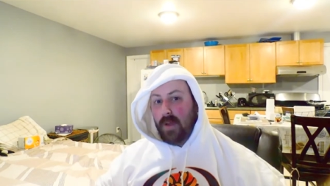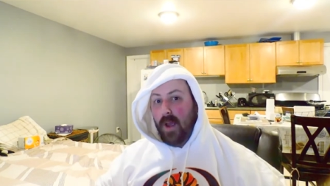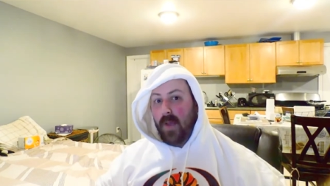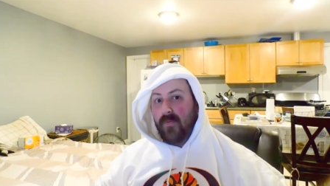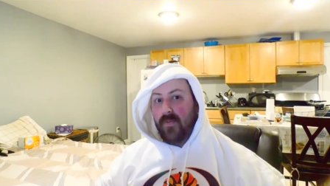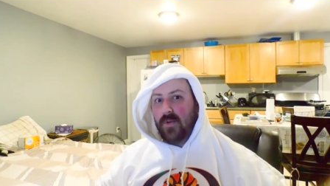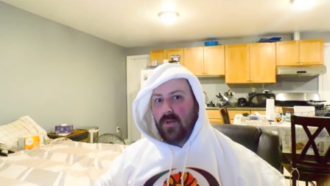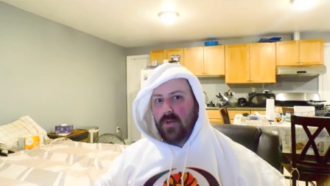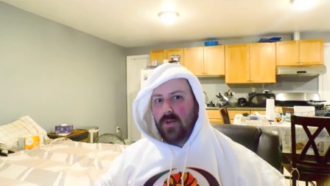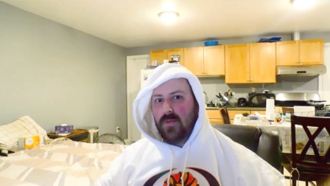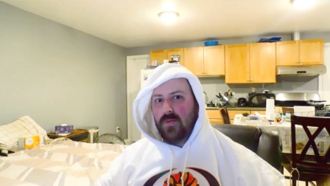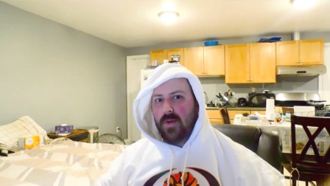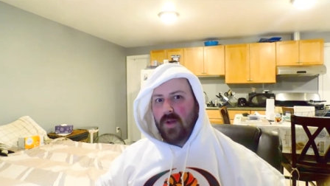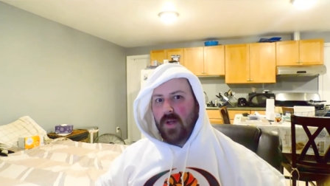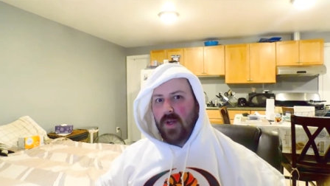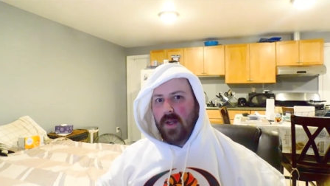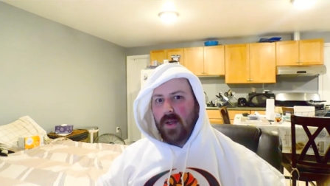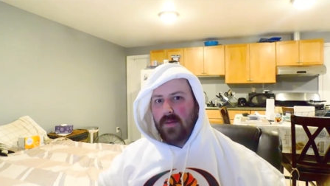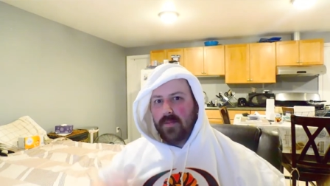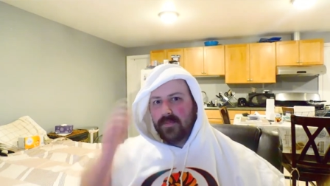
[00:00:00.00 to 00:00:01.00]
I feel good right
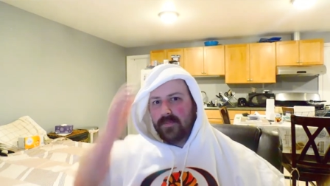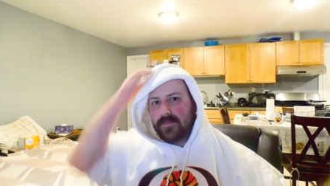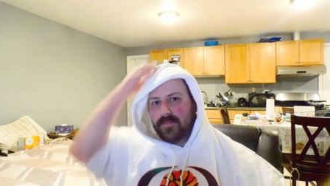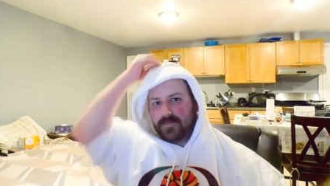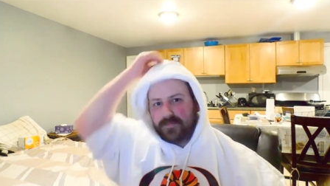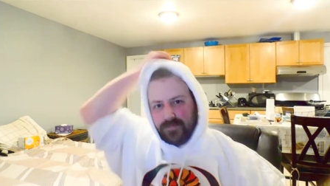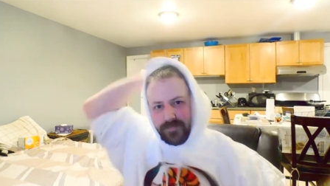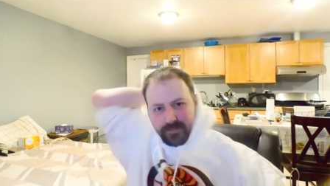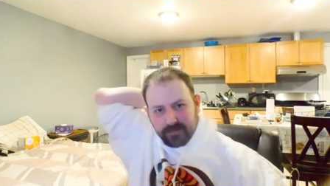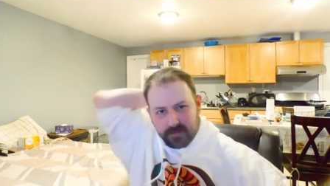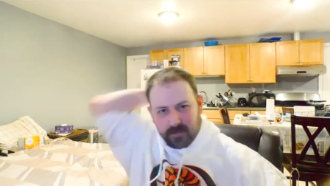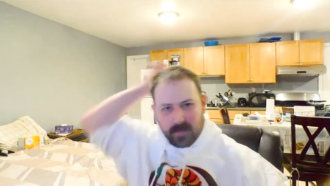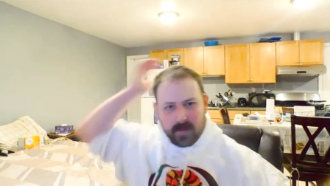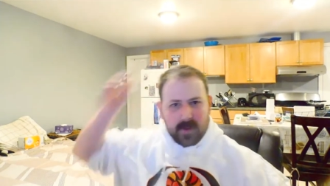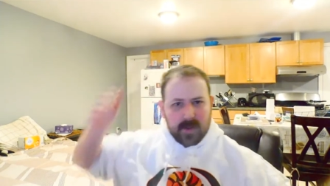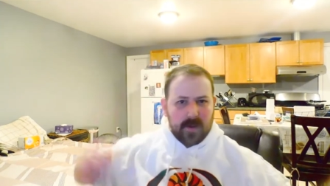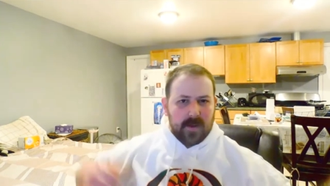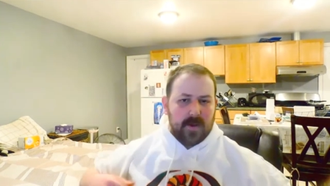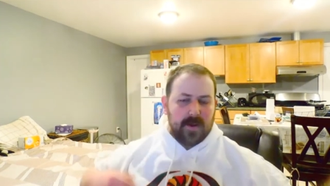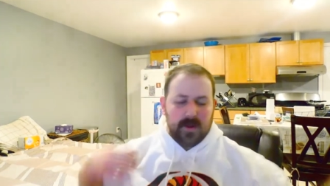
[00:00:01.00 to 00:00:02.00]
now.
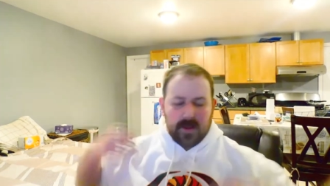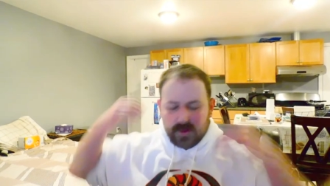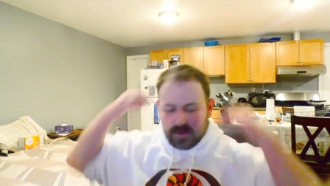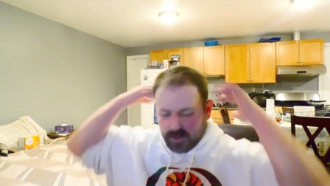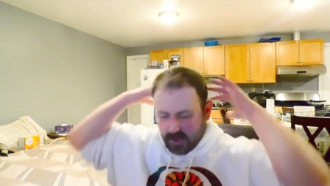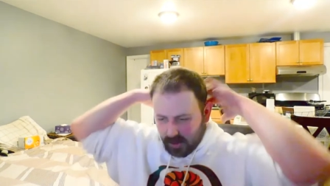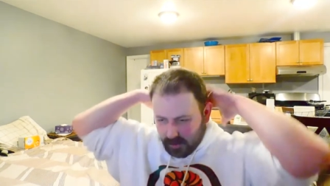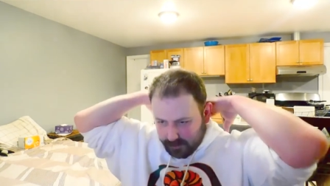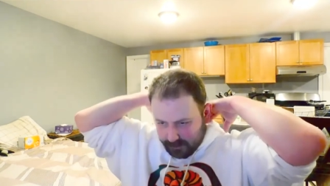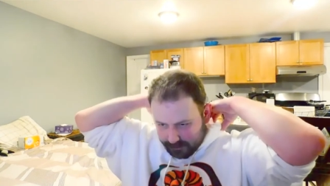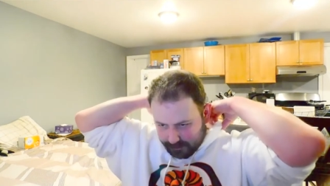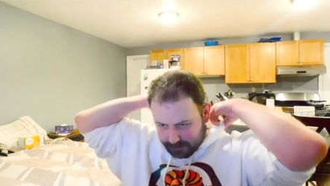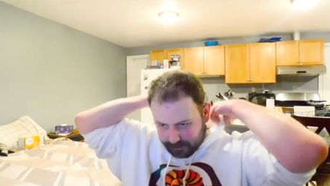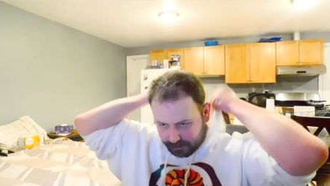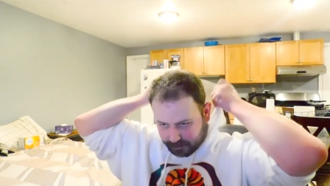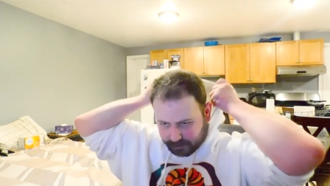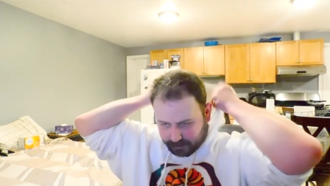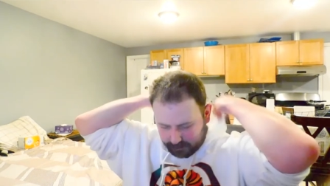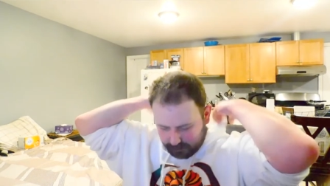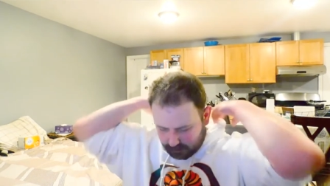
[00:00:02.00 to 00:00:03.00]
So,
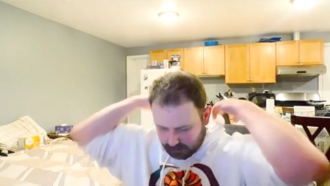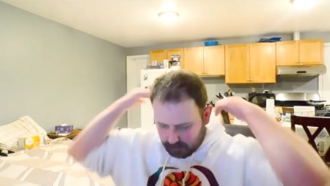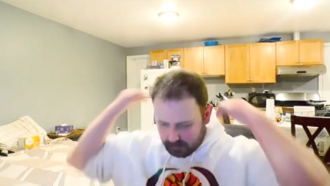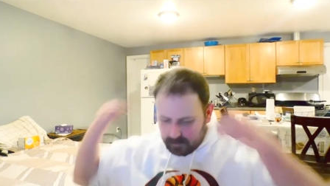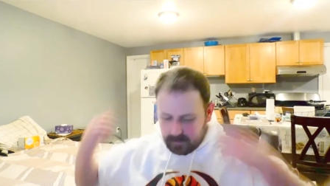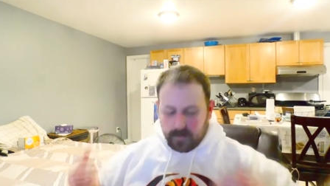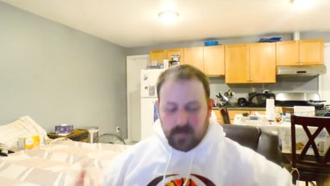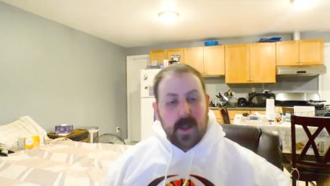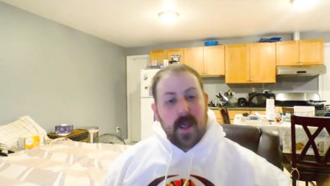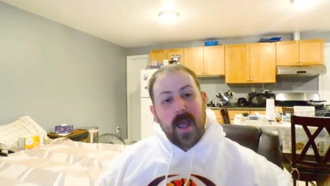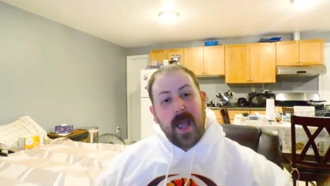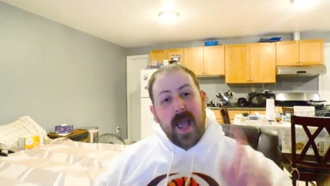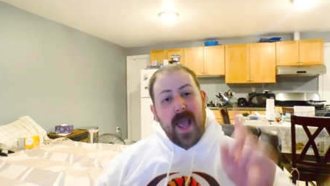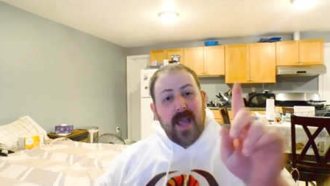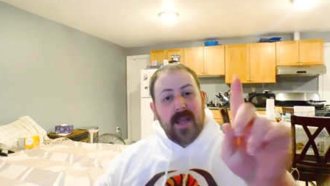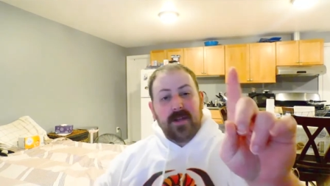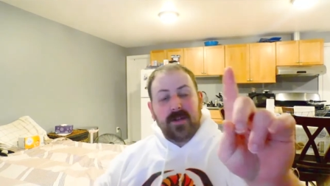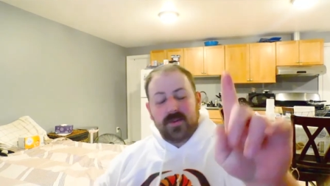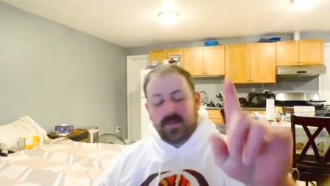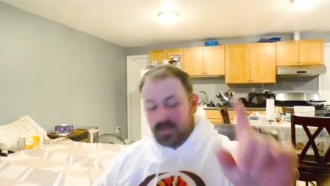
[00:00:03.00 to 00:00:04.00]

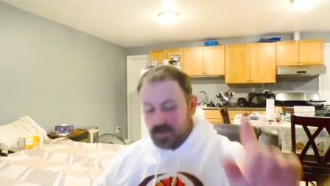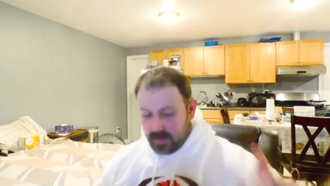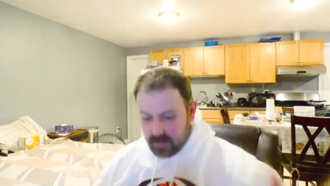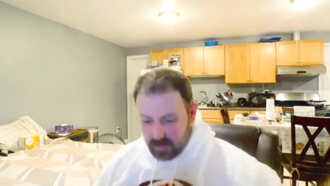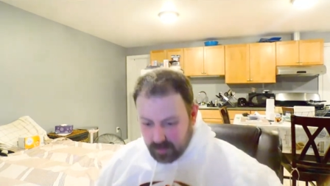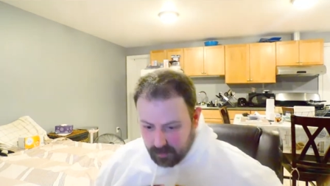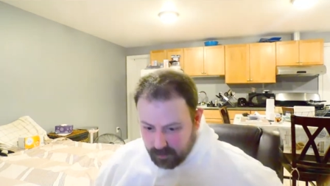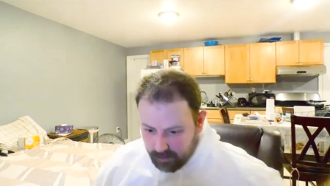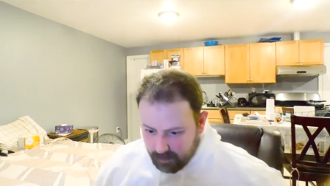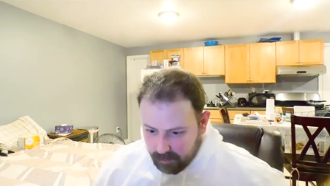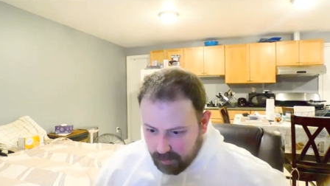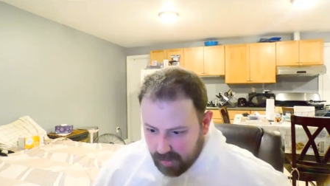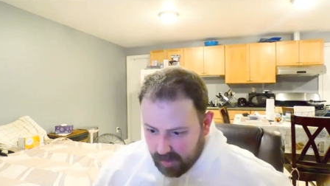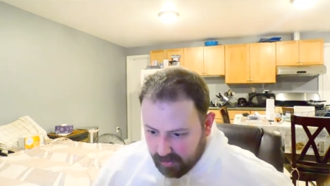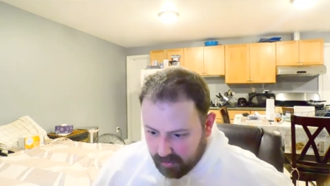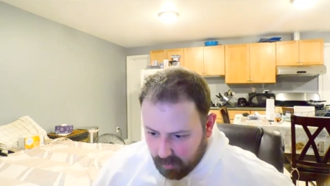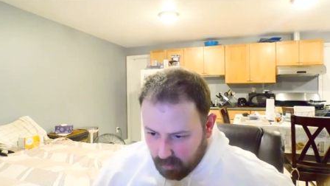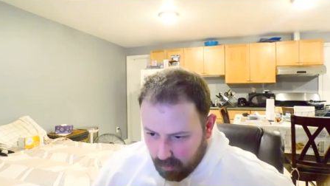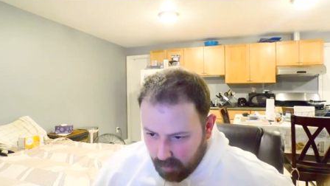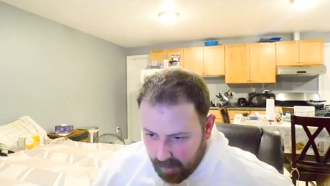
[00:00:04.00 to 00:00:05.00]
and by
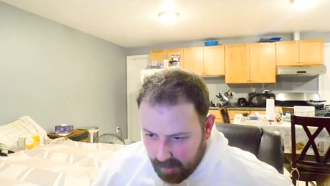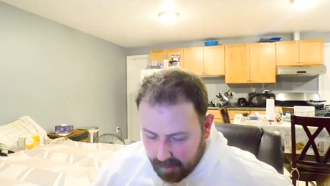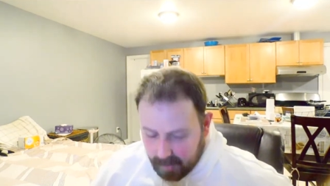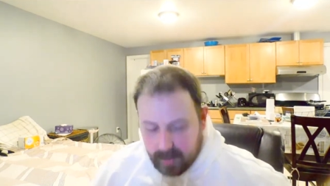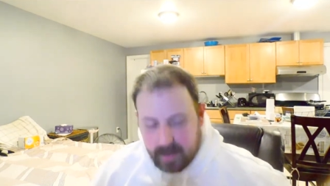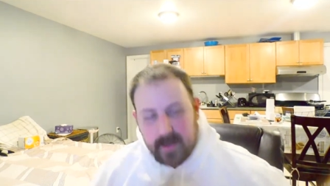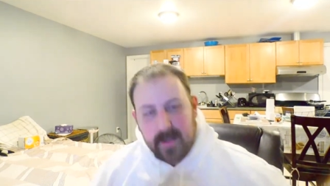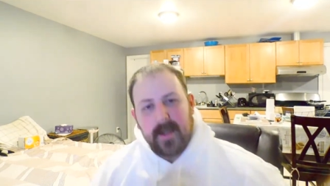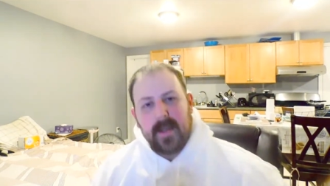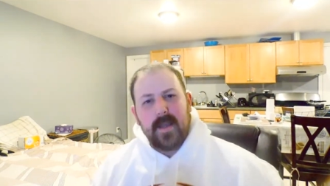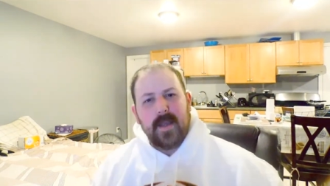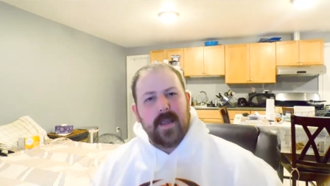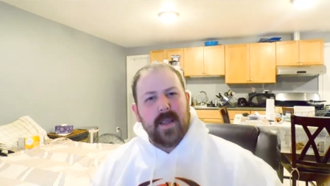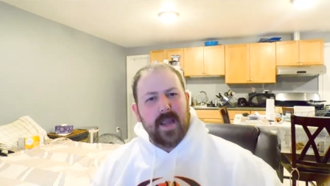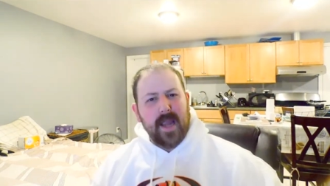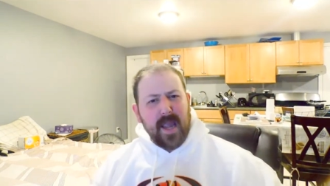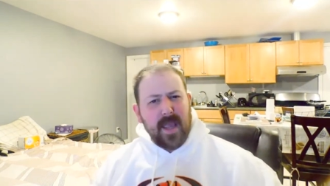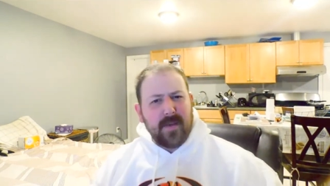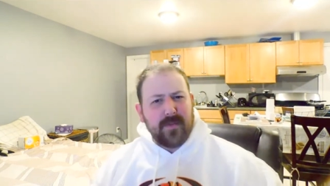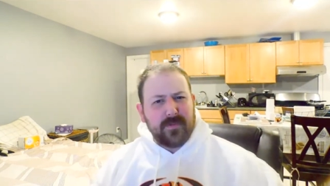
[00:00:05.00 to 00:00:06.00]
the way,
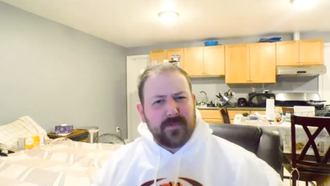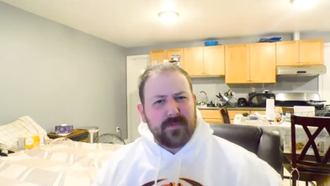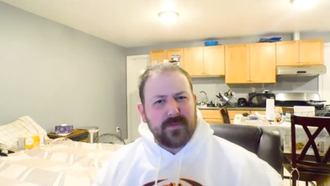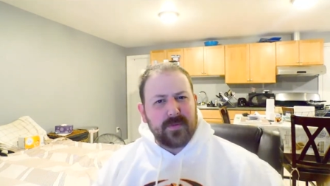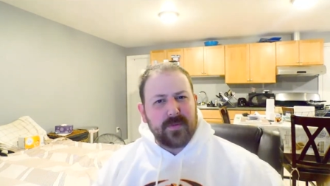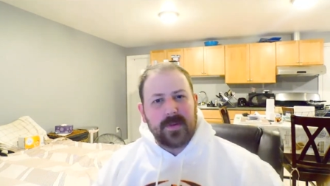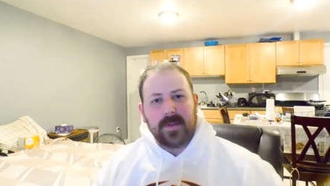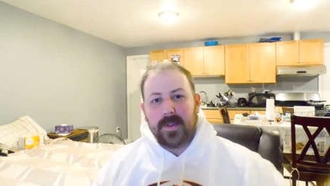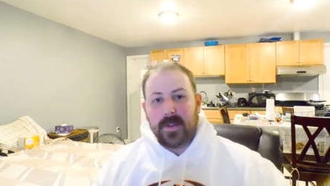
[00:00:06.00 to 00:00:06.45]
if